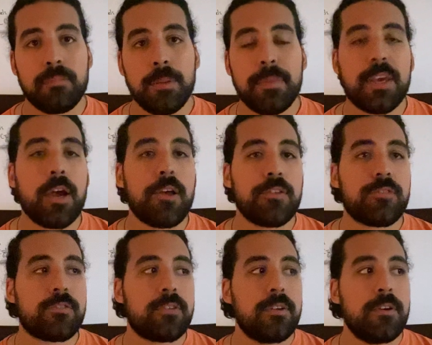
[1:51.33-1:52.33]

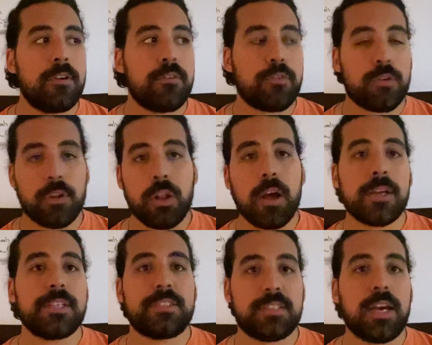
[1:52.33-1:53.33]
because for the
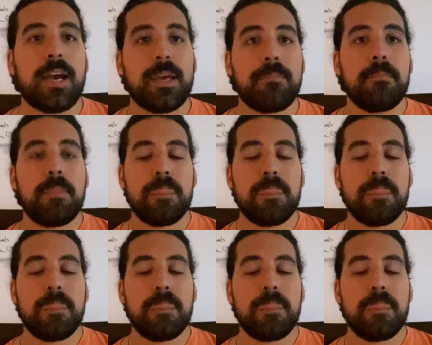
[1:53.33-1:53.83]
longest time